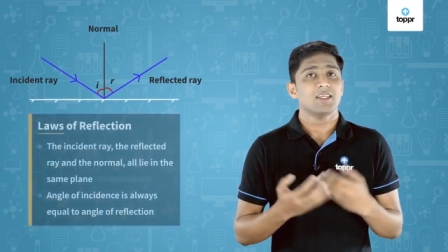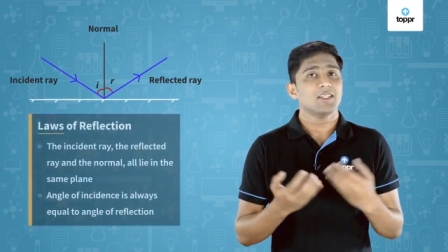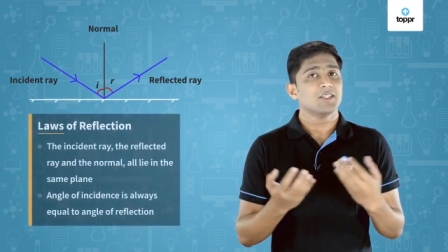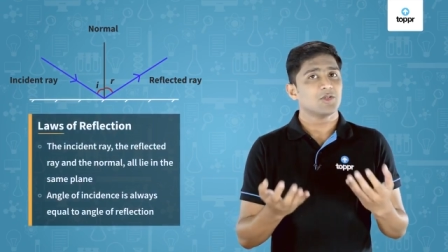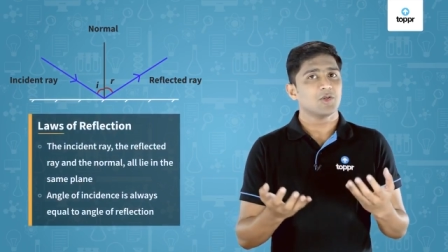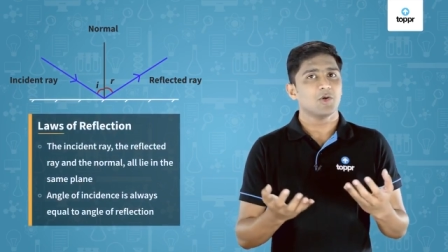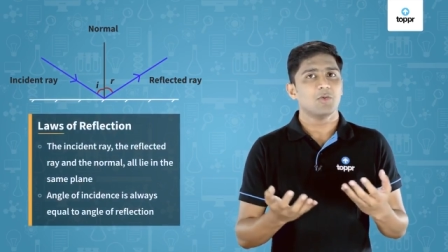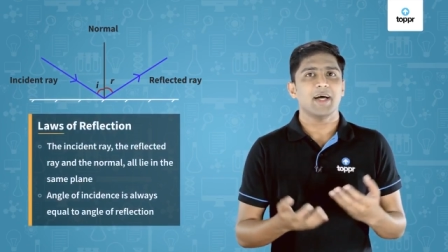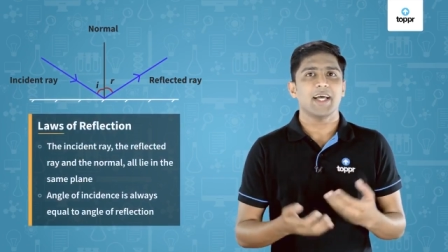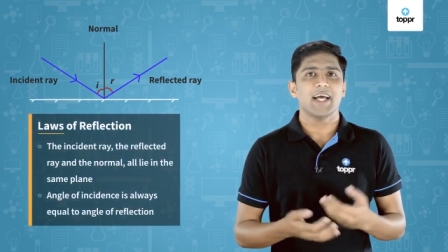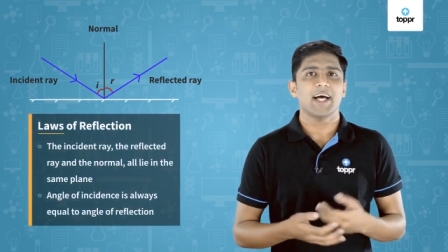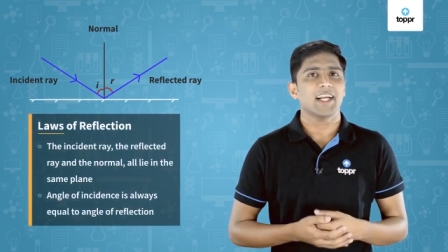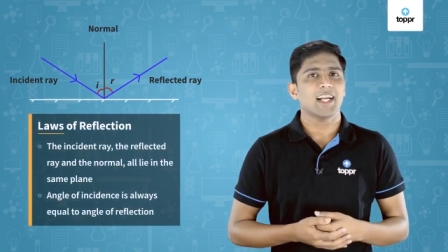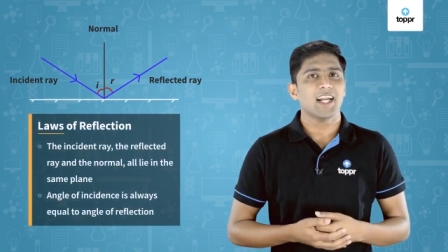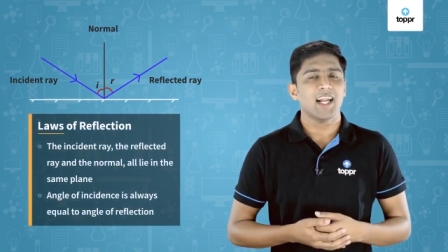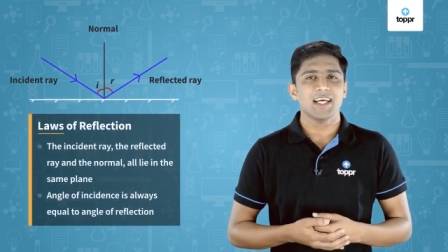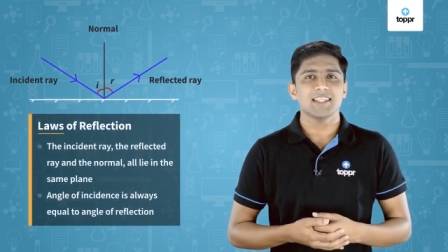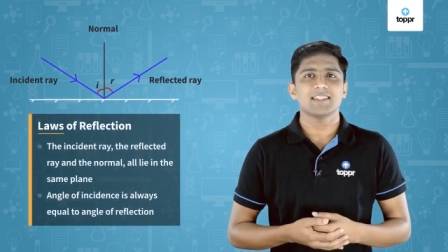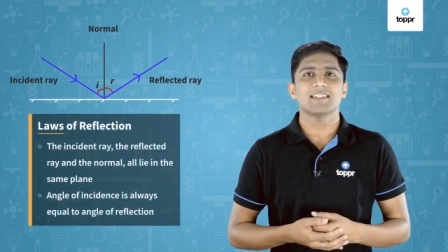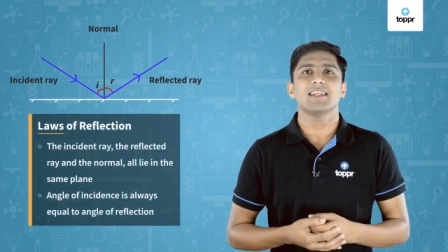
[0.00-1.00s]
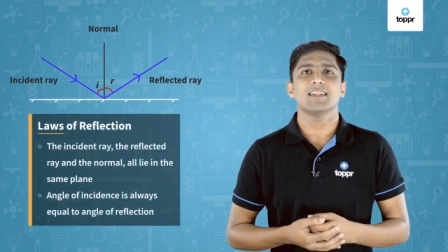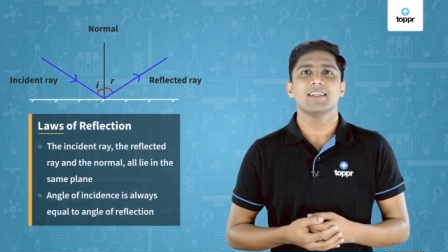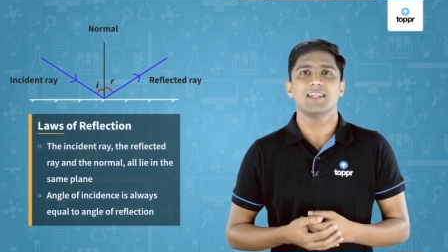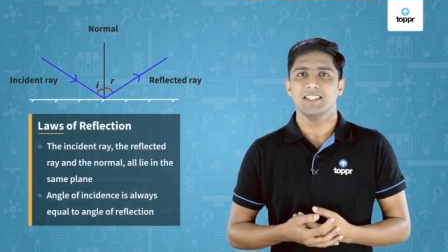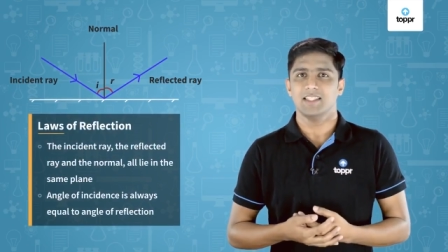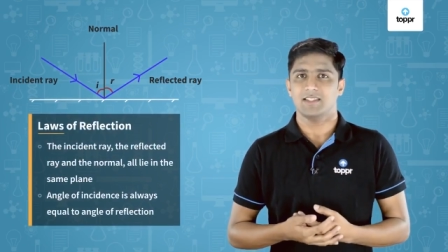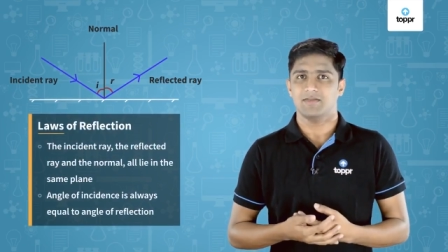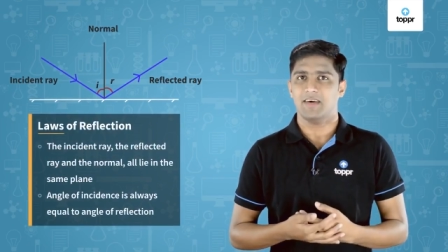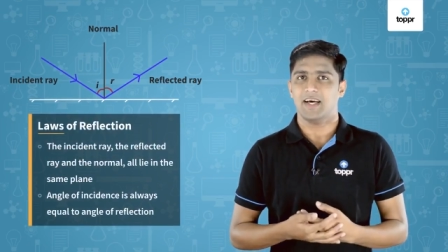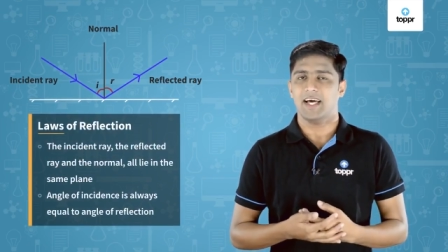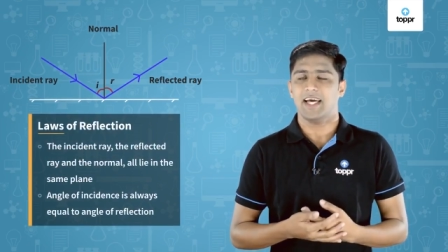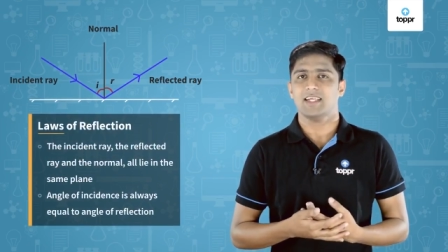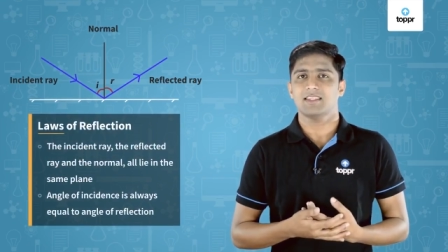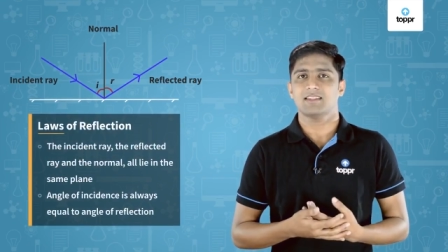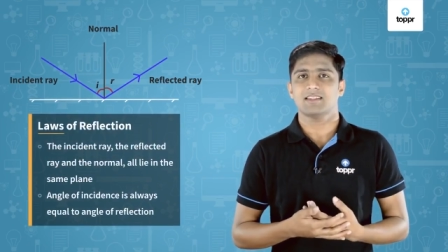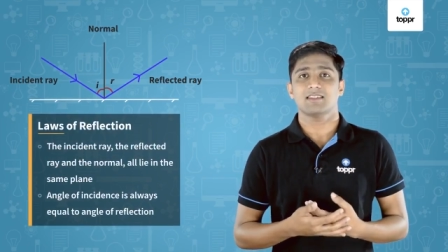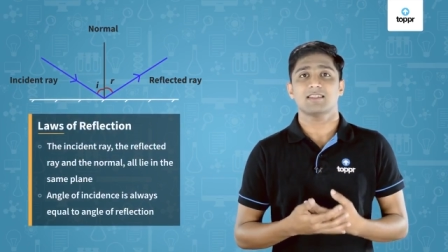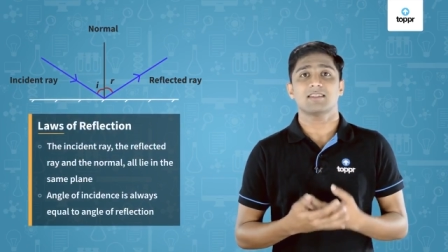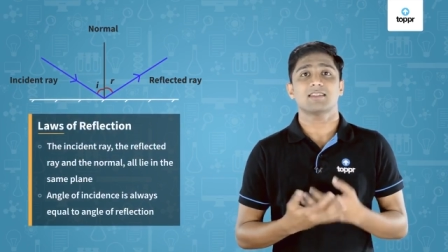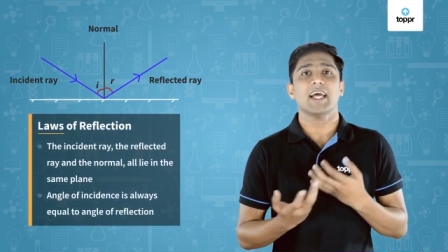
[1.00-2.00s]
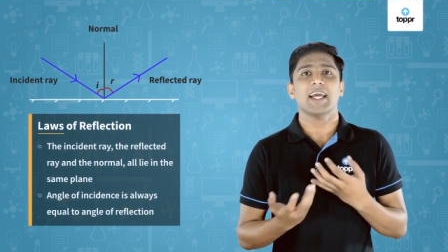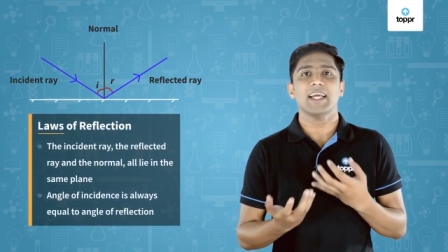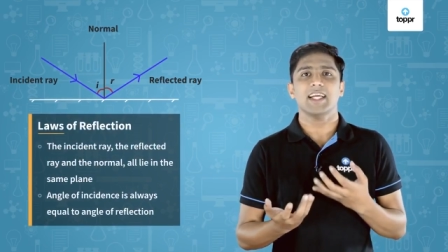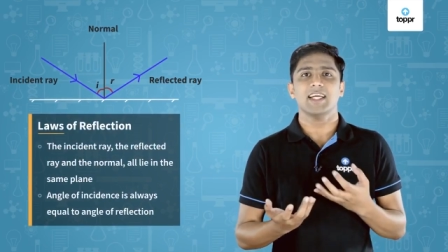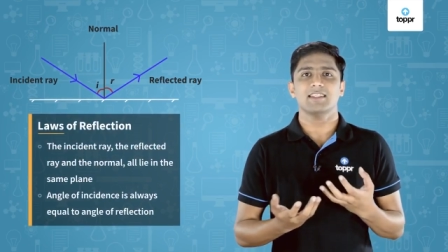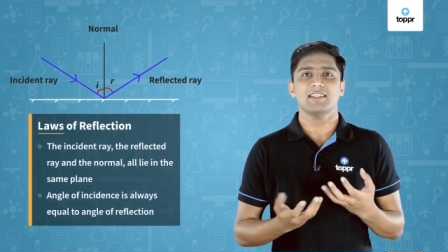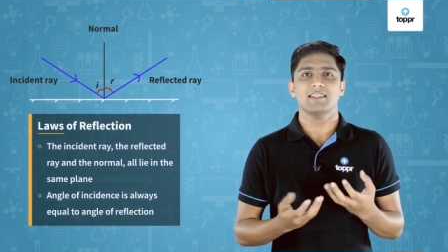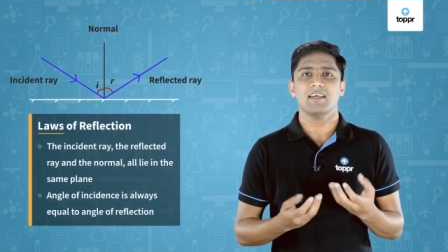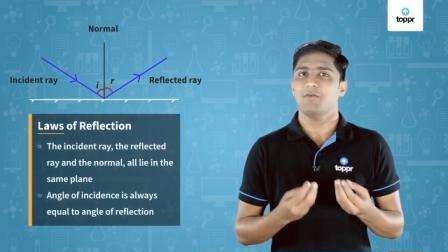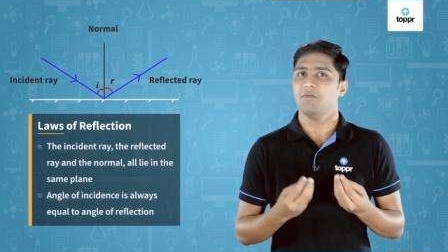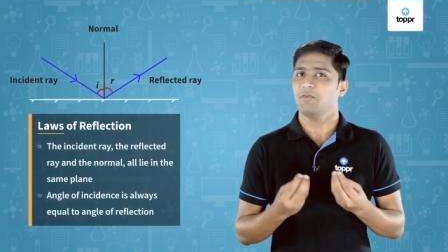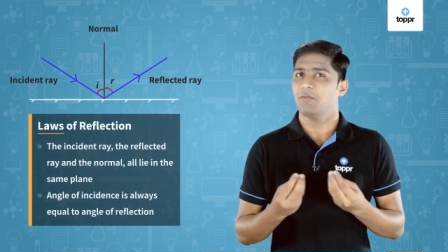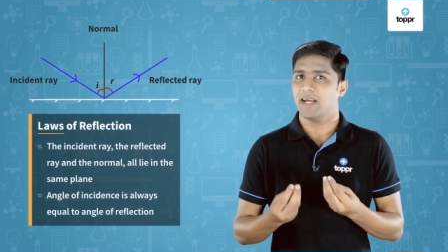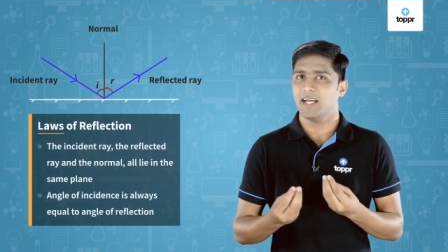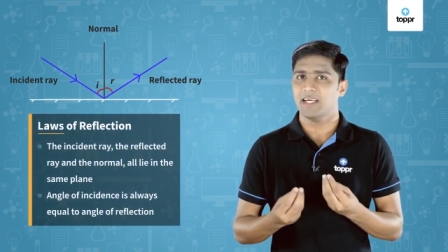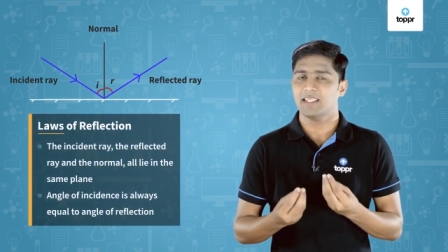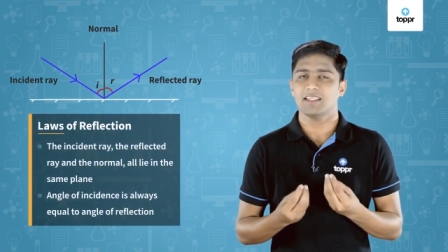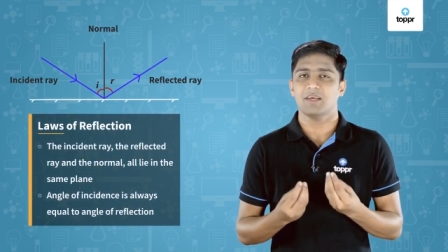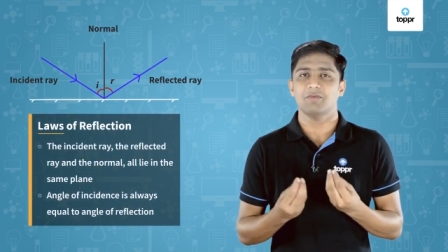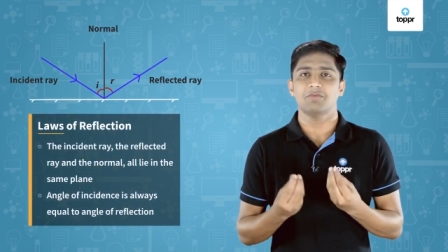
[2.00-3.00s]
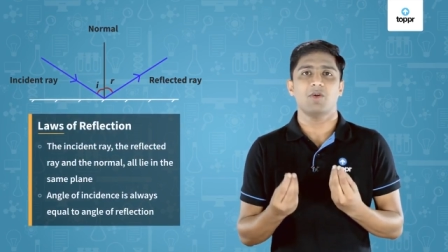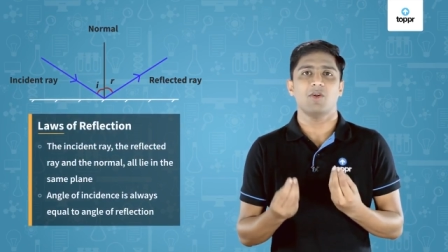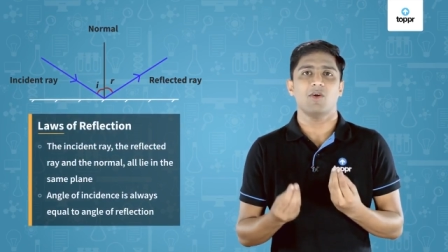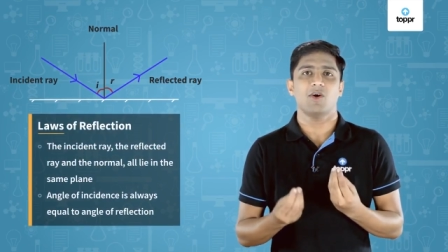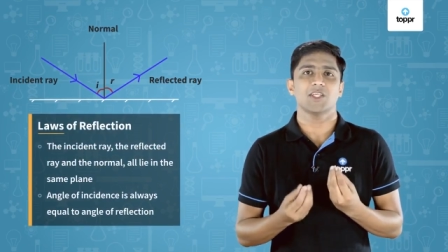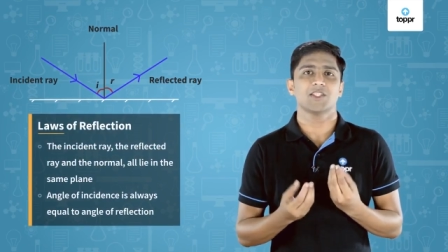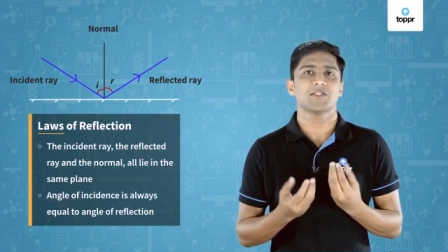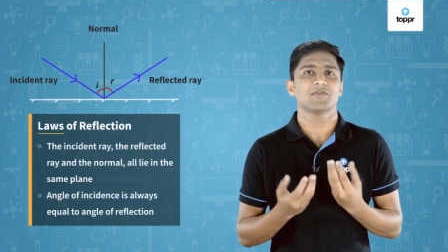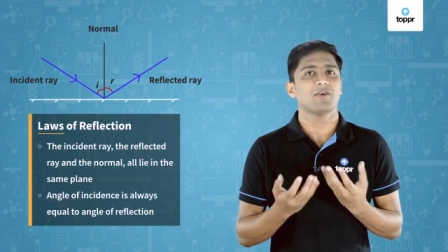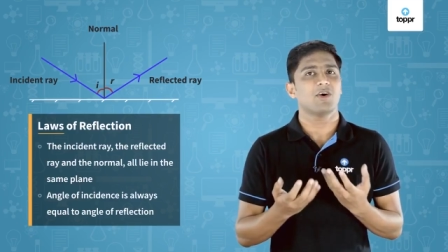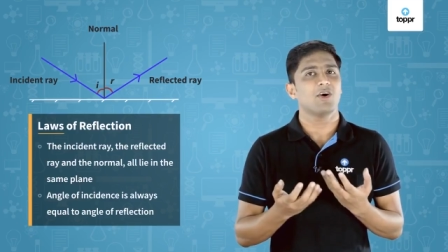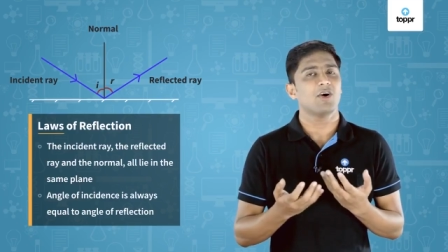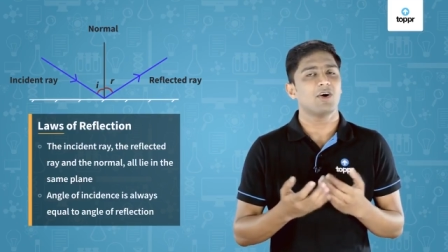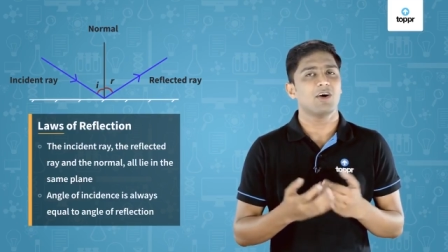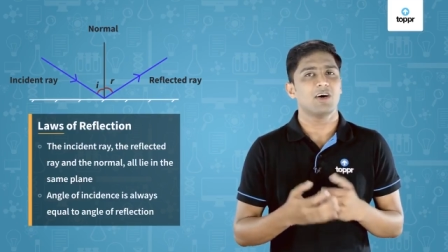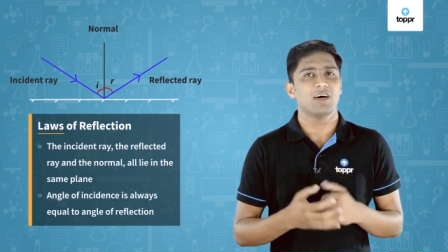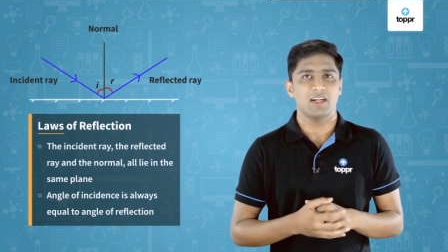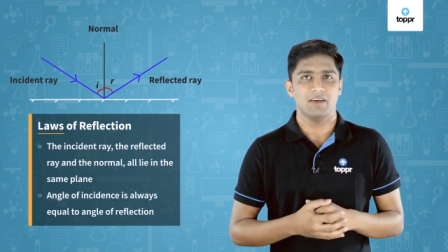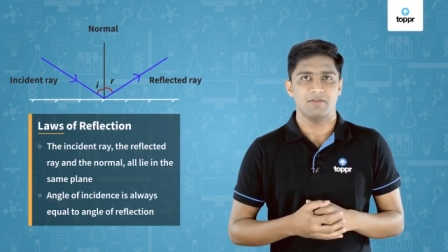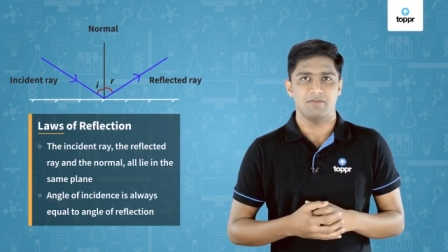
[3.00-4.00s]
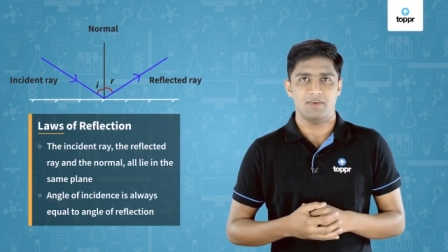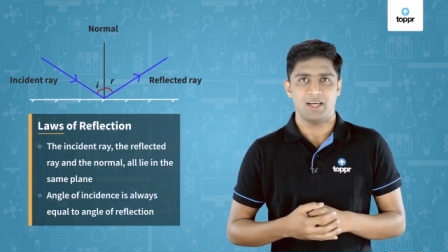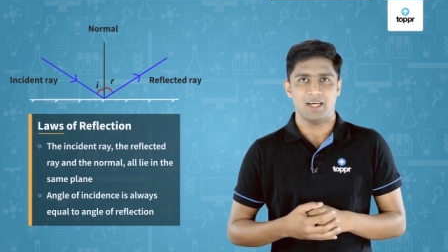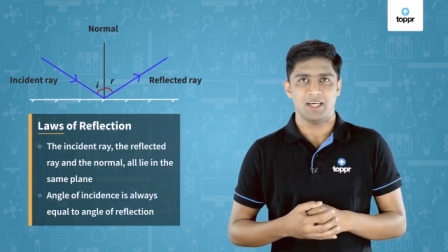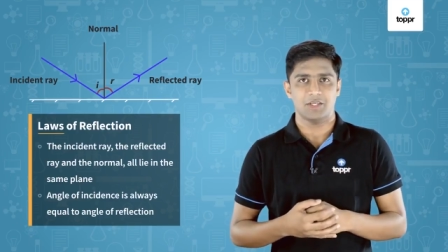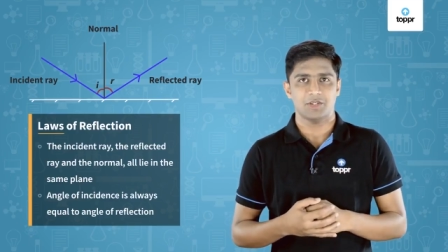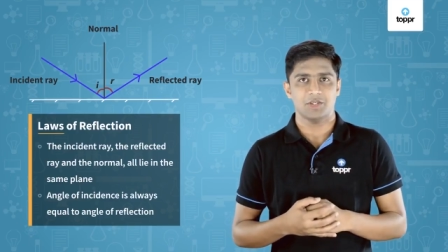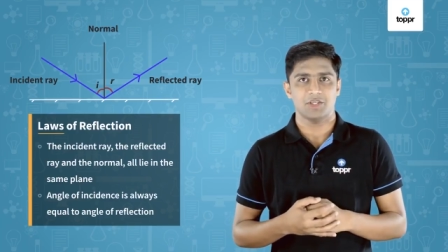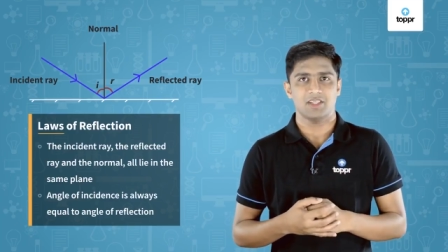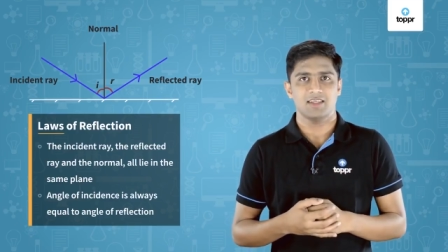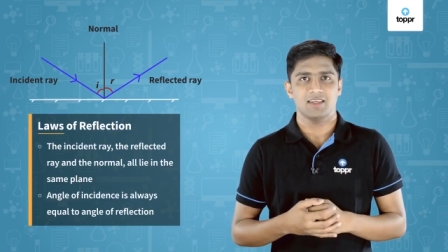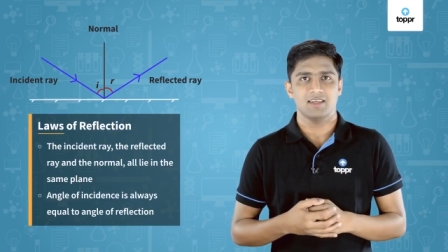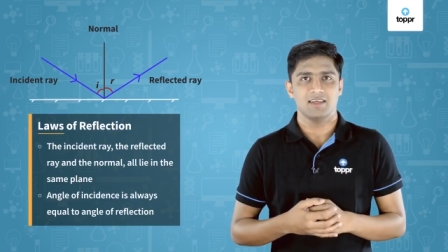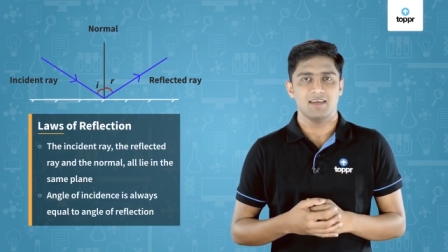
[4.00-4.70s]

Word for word: So by analyzing these facts, scientists have made some laws for reflection.